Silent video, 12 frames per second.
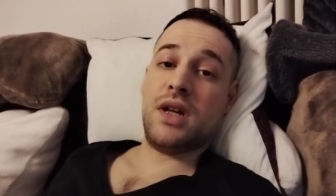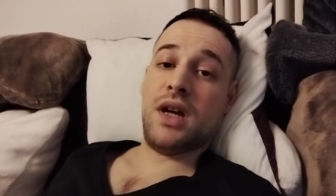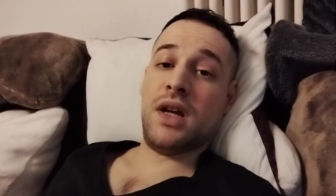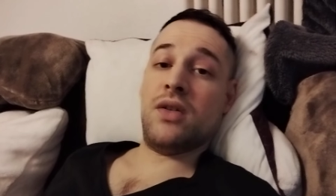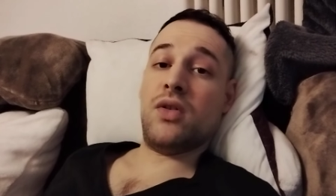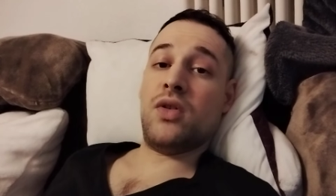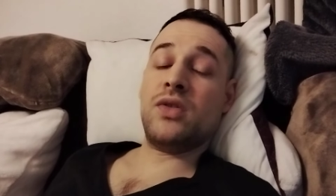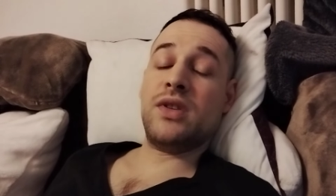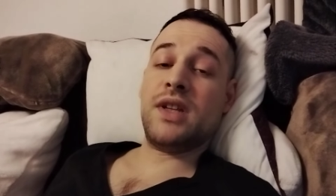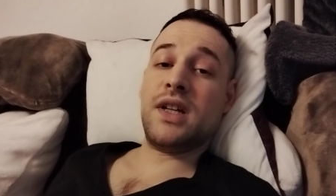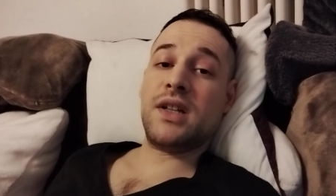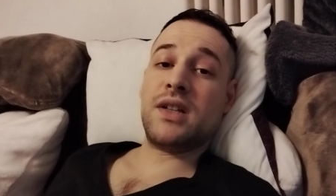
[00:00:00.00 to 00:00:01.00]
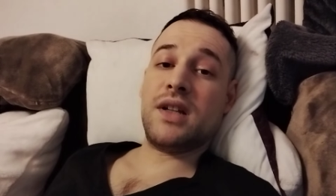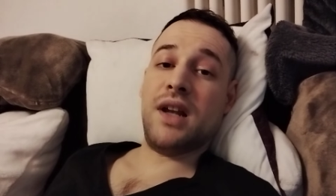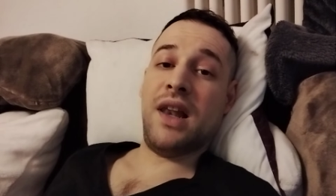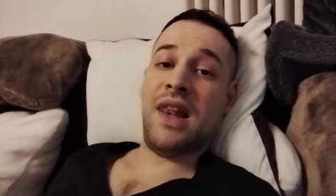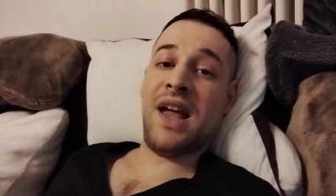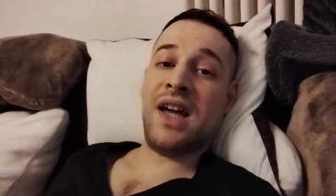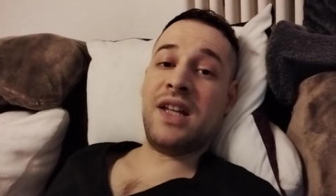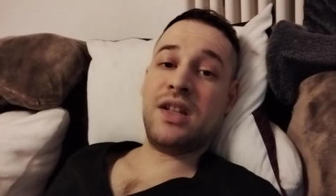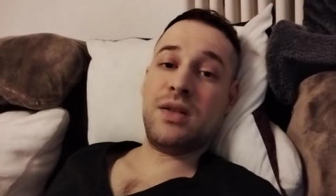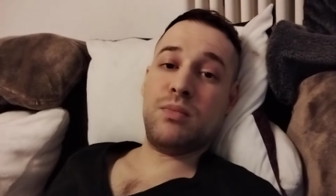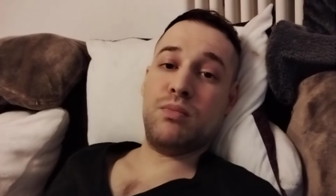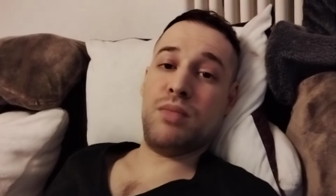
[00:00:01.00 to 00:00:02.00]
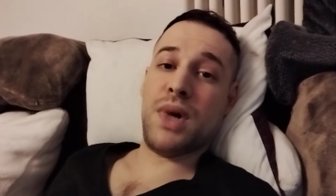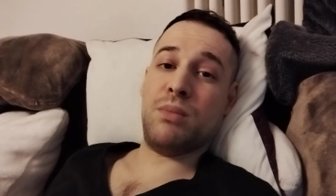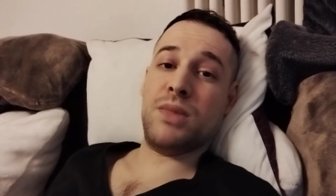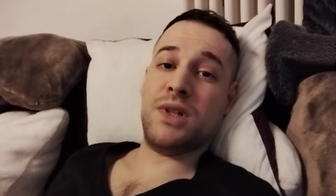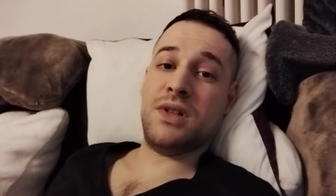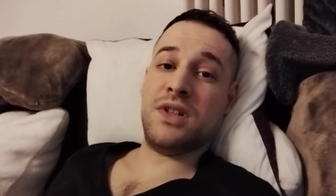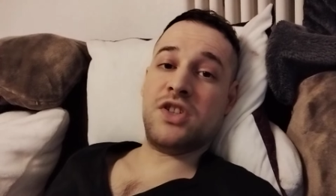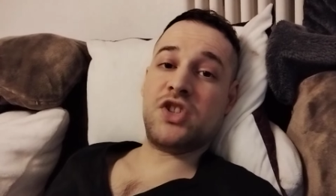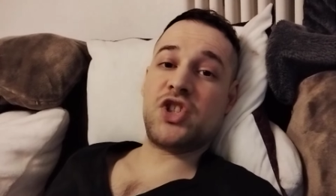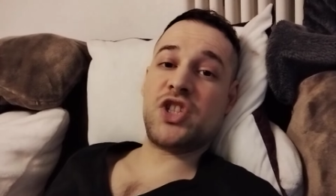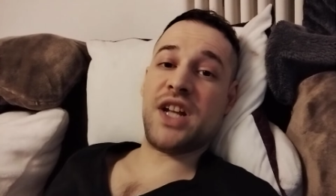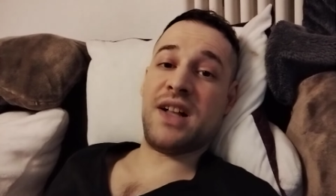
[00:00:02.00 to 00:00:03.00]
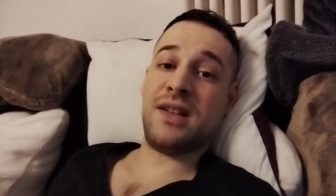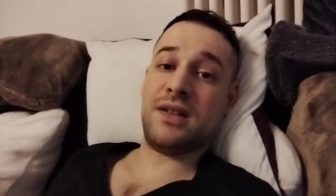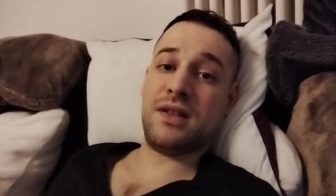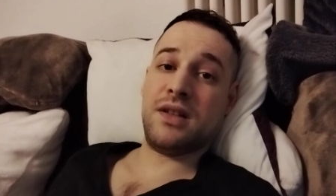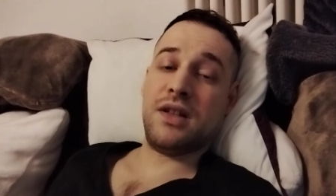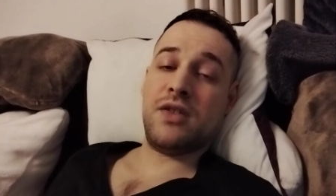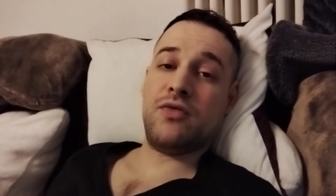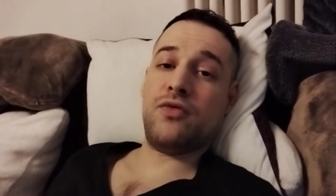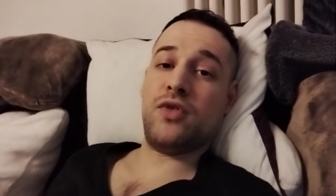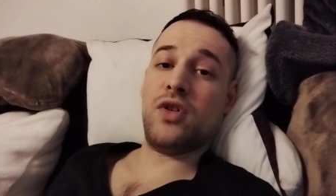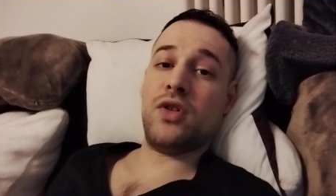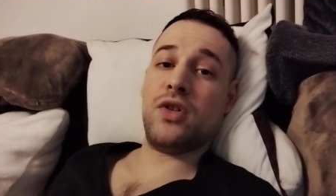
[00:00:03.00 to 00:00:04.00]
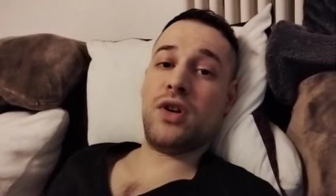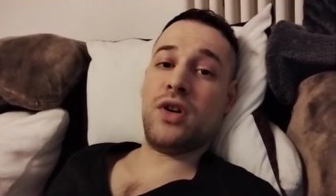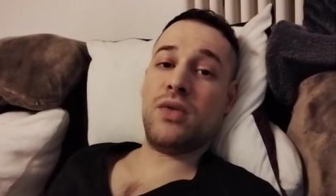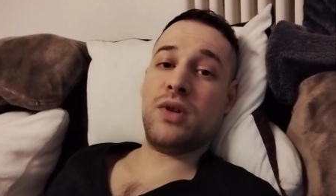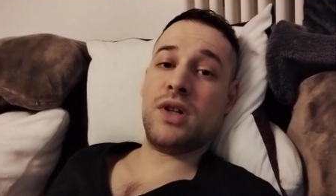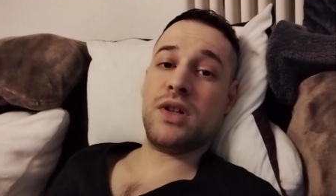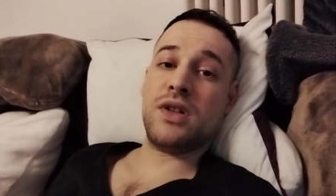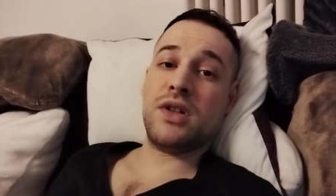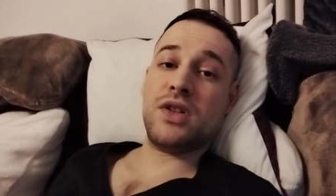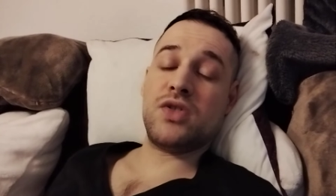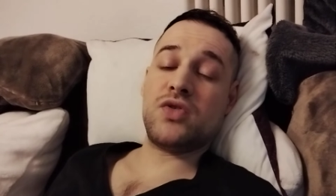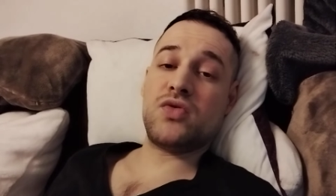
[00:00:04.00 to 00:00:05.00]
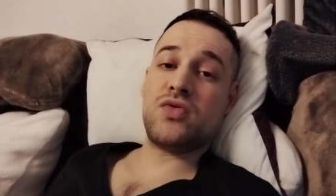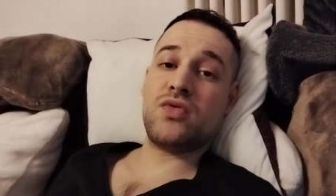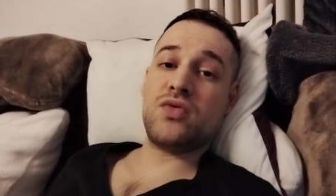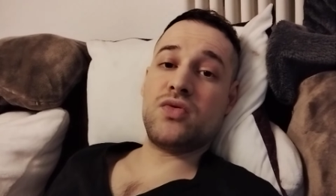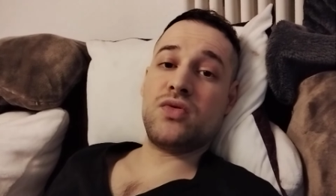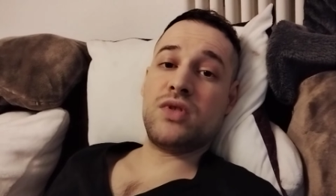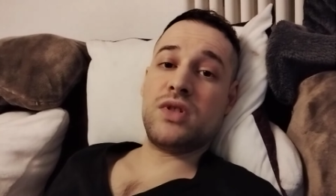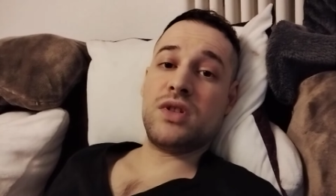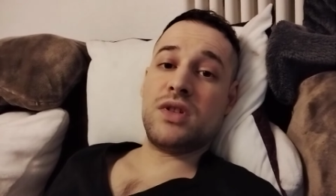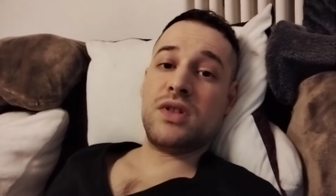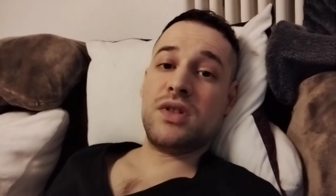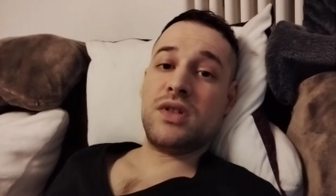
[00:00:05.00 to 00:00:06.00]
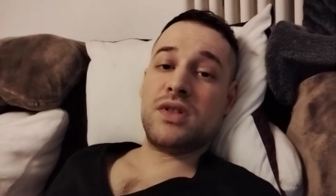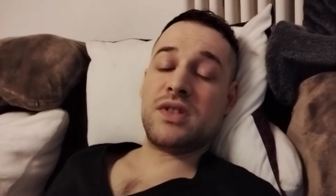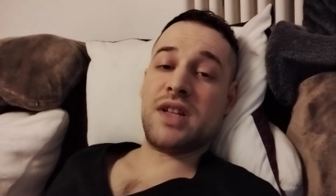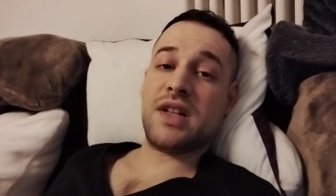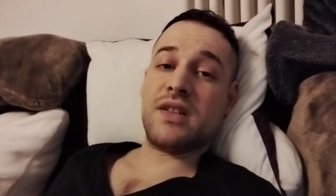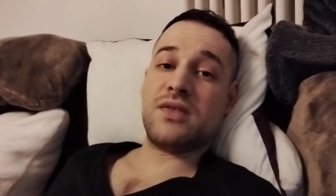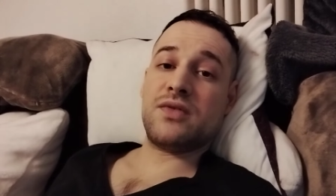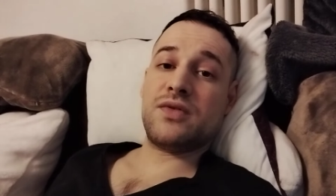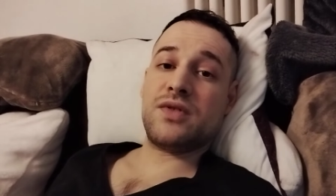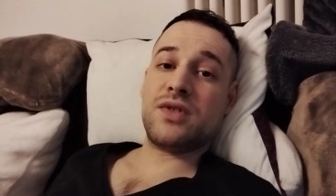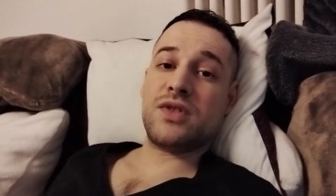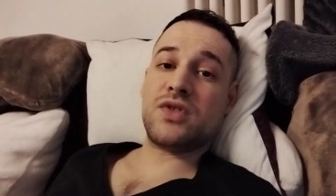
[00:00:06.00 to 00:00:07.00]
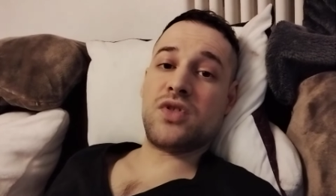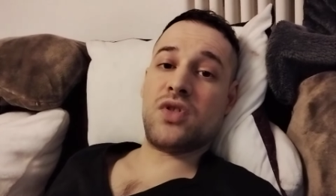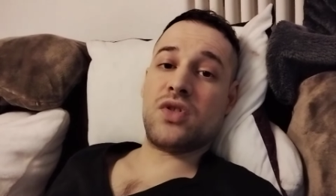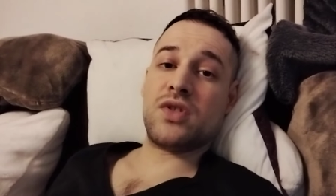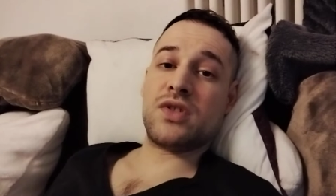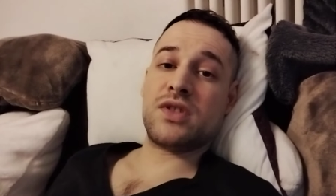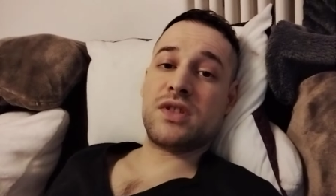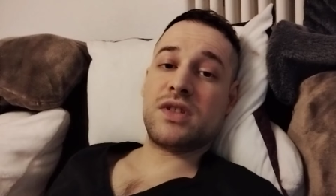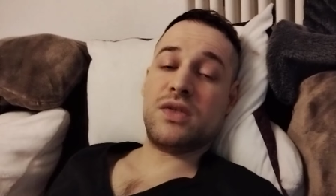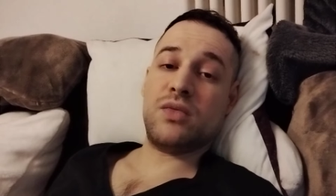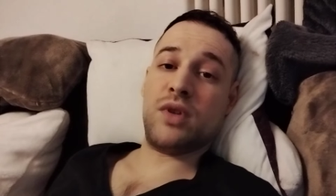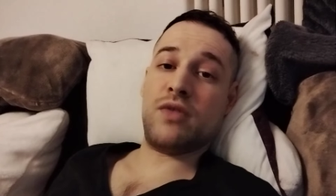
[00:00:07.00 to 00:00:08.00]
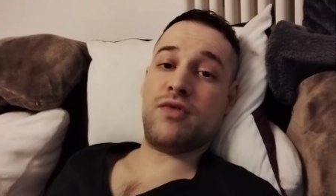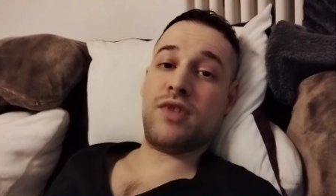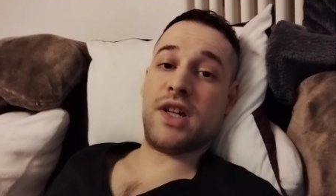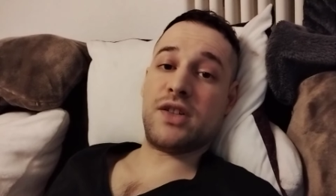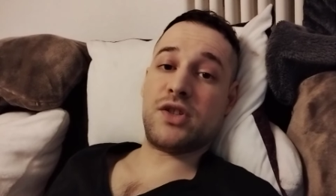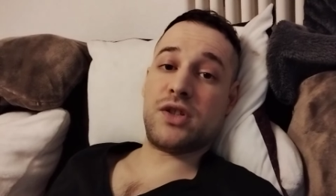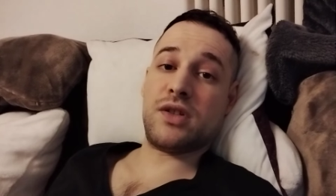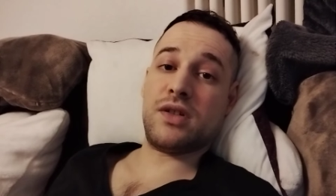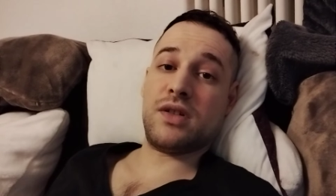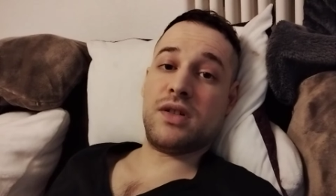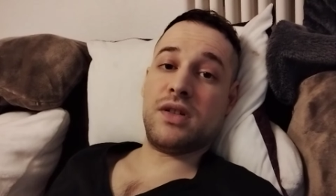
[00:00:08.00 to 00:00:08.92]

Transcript: And on that light bubble shell for our true self source reflection